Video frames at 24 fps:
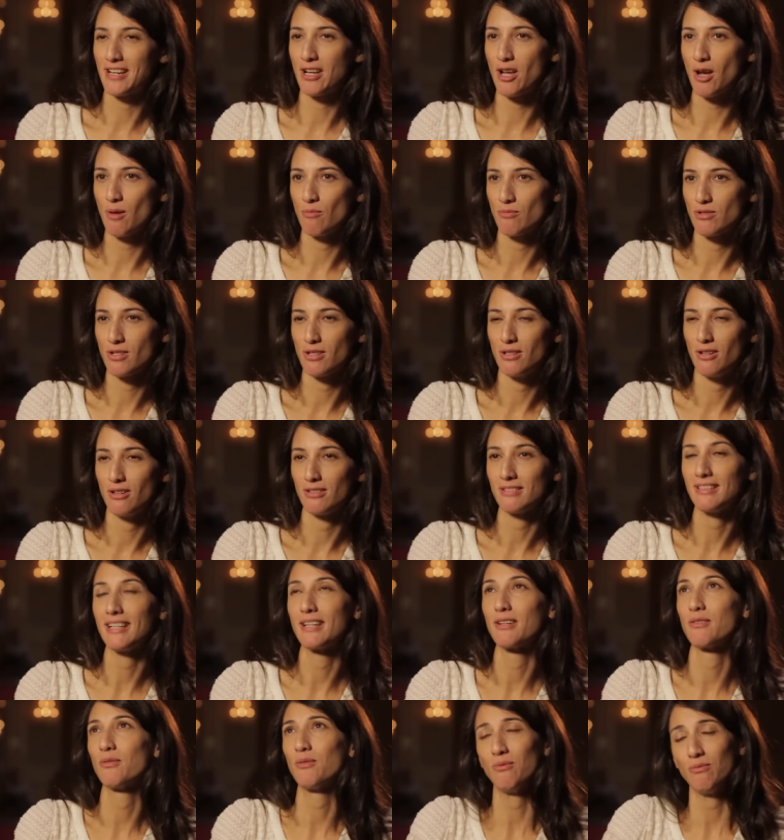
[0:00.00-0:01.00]
that comes along,
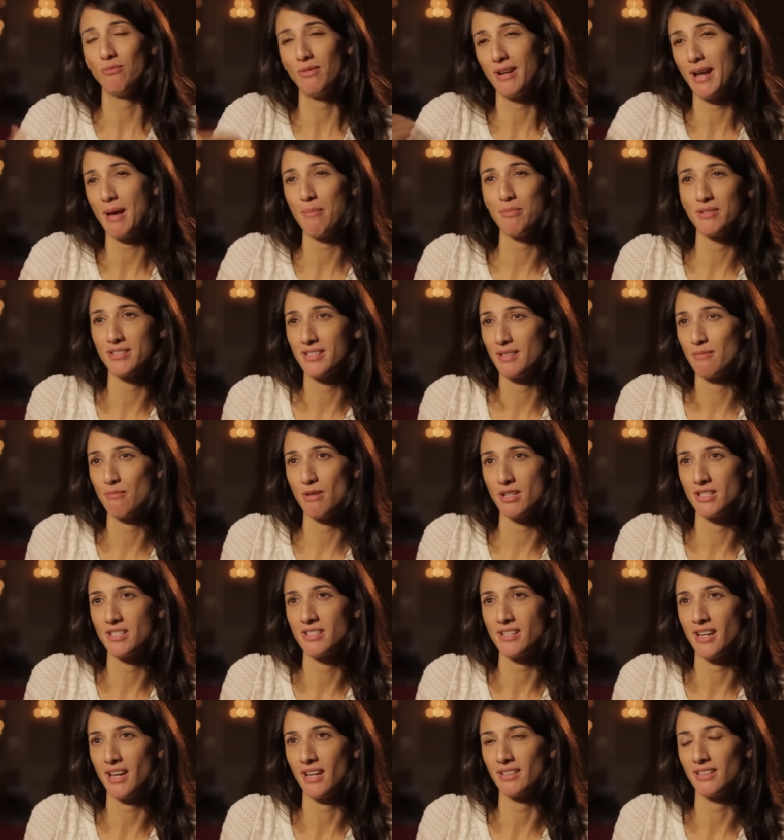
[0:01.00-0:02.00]
like what happens in
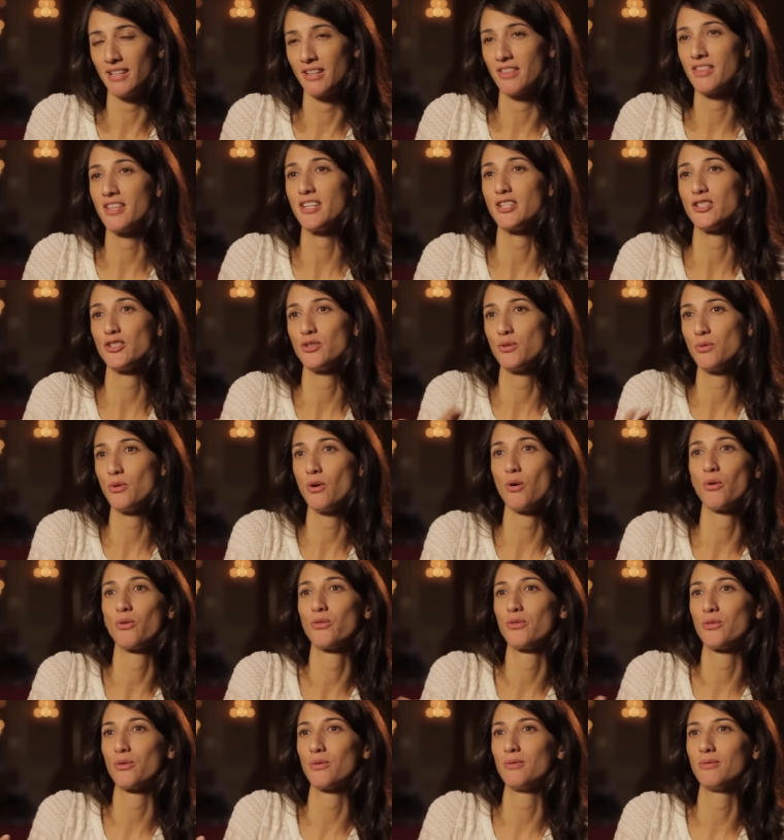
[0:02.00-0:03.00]
Mustang, like things you go
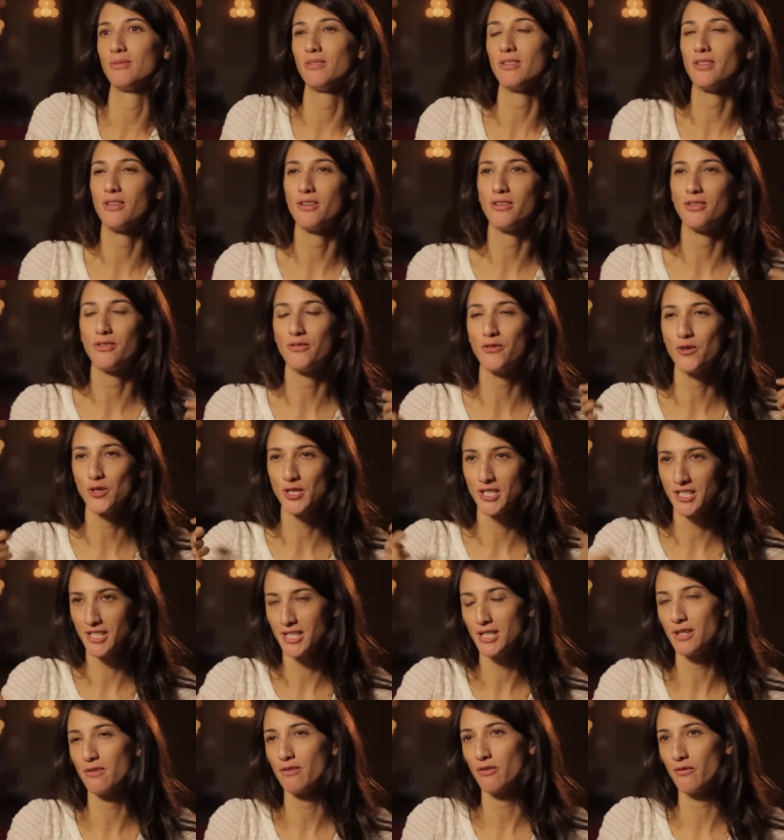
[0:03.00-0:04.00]
through. The, the first
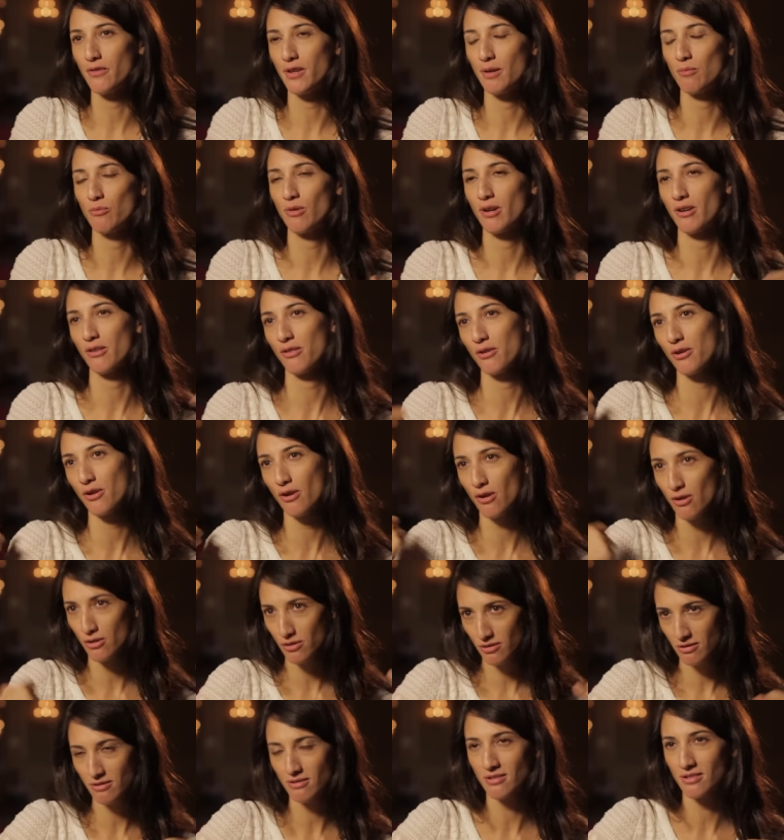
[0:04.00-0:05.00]
scene of the film where the
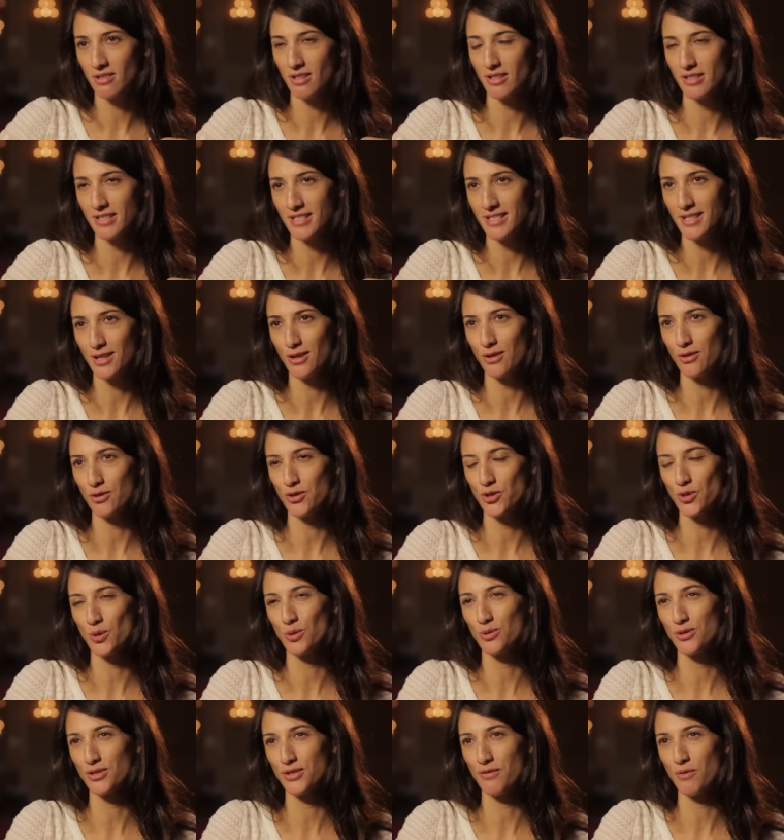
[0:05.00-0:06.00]
girls uh, sit on the
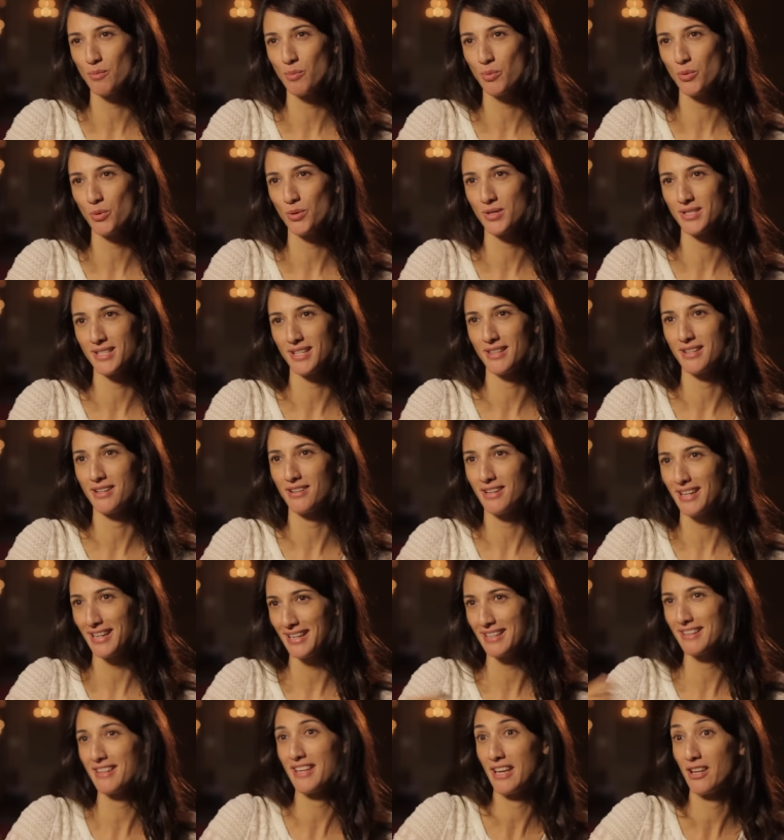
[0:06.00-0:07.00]
shoulders of the boys and they
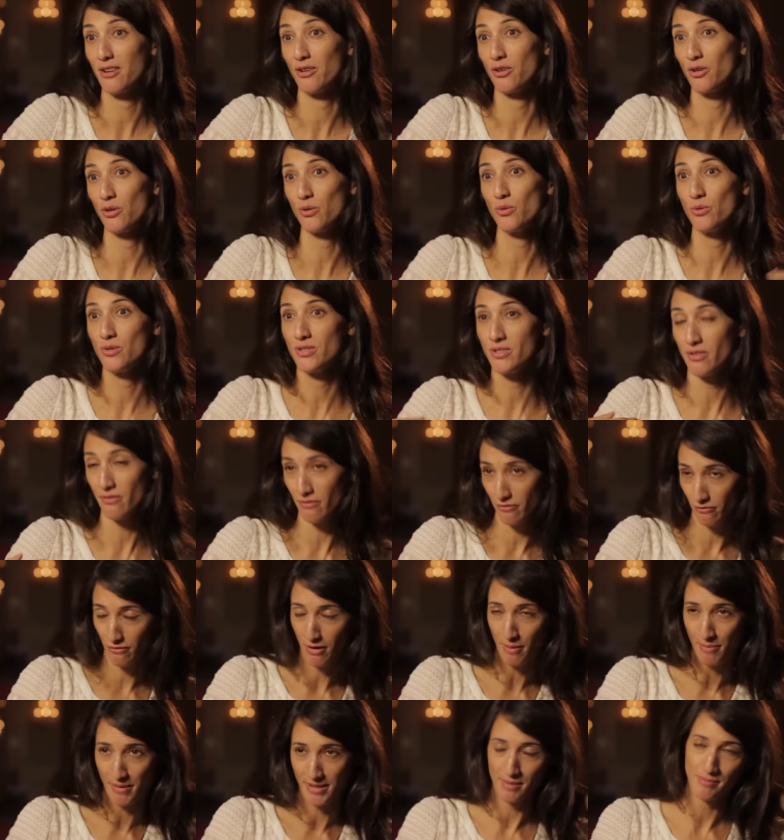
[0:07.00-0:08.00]
get, they get accused of
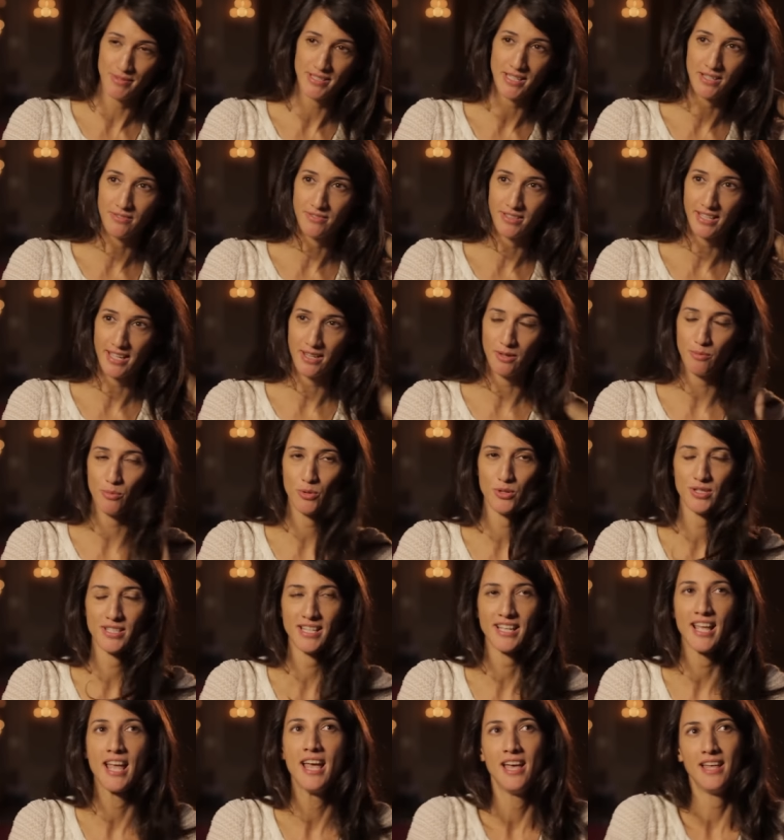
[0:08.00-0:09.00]
rubbing themselves against the boys'
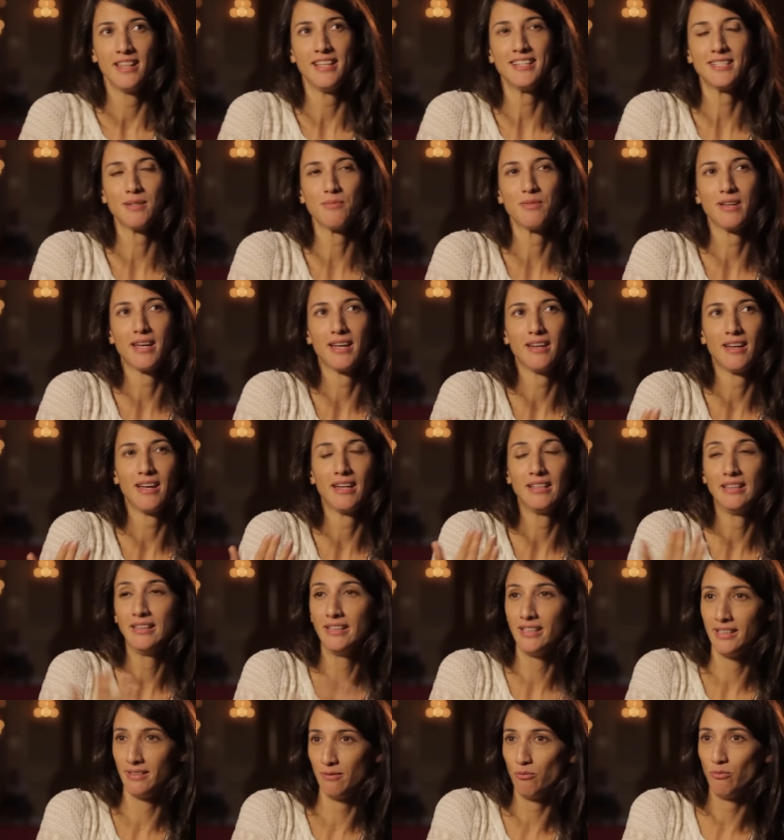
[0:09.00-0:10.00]
neck. That's something I, I
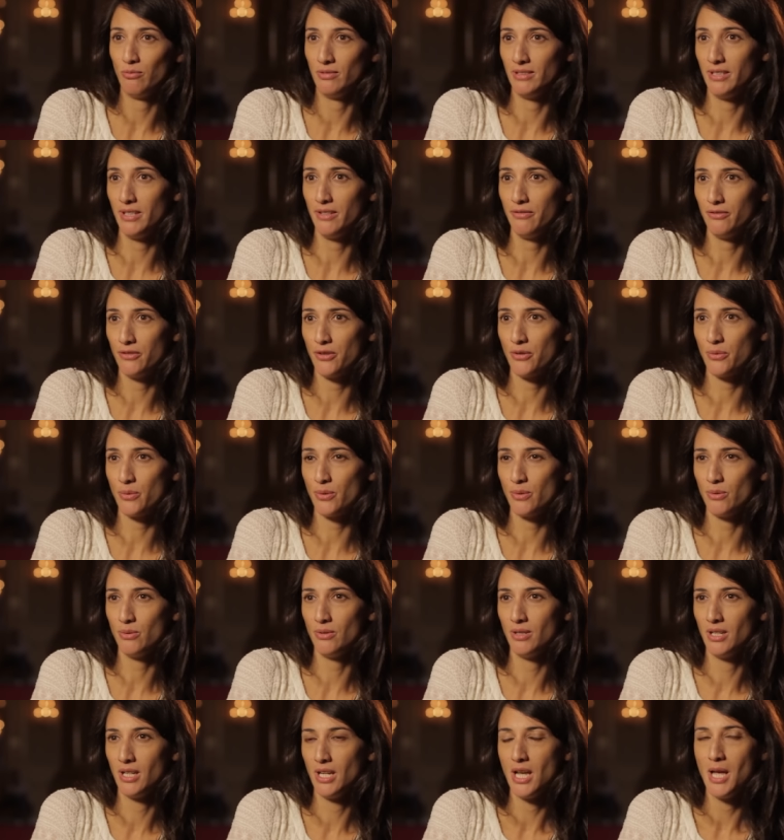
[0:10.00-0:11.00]
lived
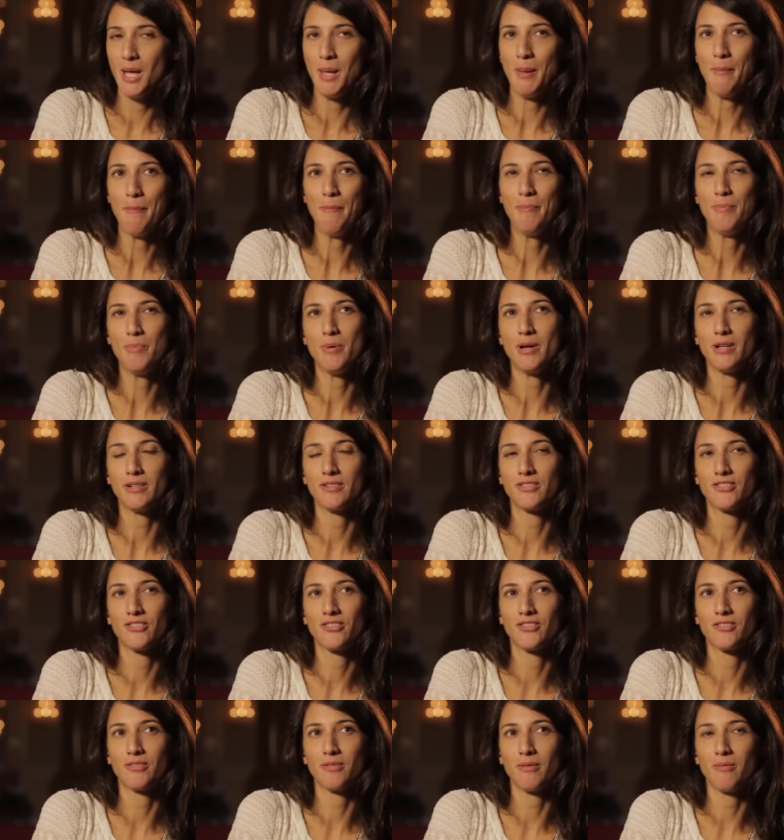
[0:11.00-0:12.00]
through,
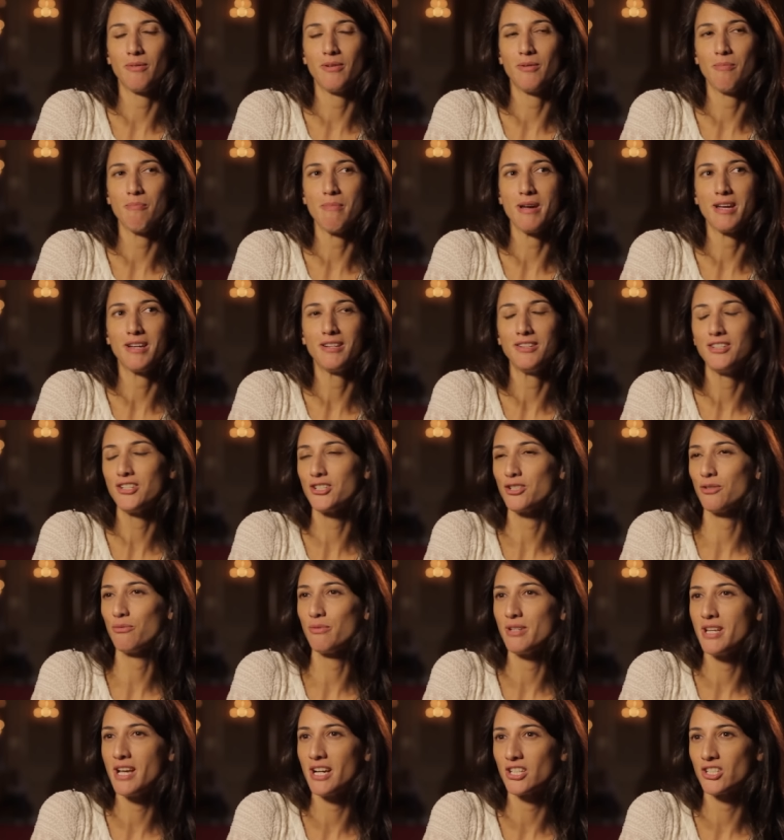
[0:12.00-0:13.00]
but uh, my initial
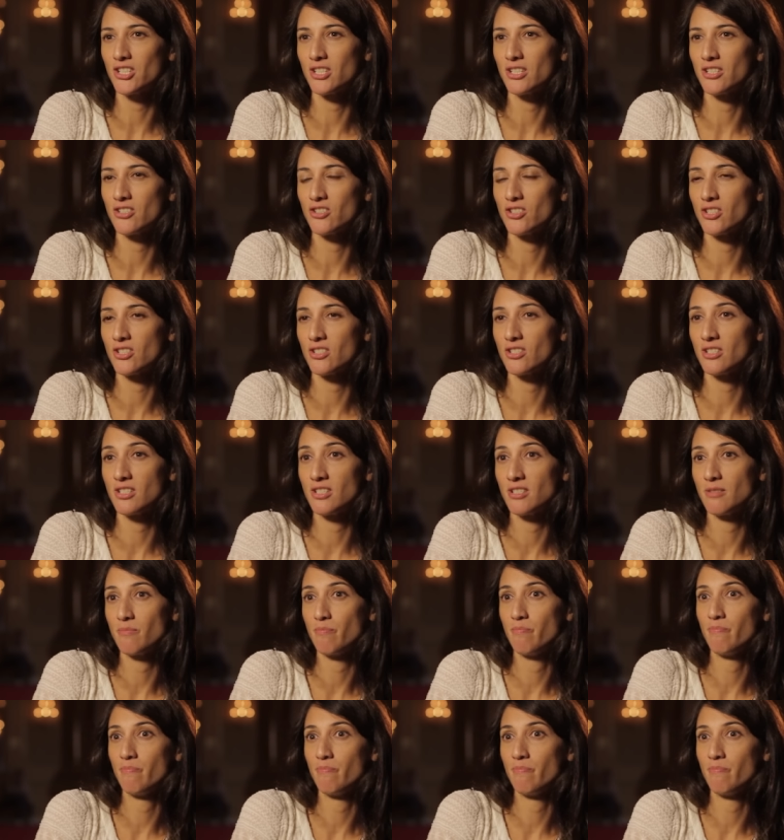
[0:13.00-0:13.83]
reaction is just to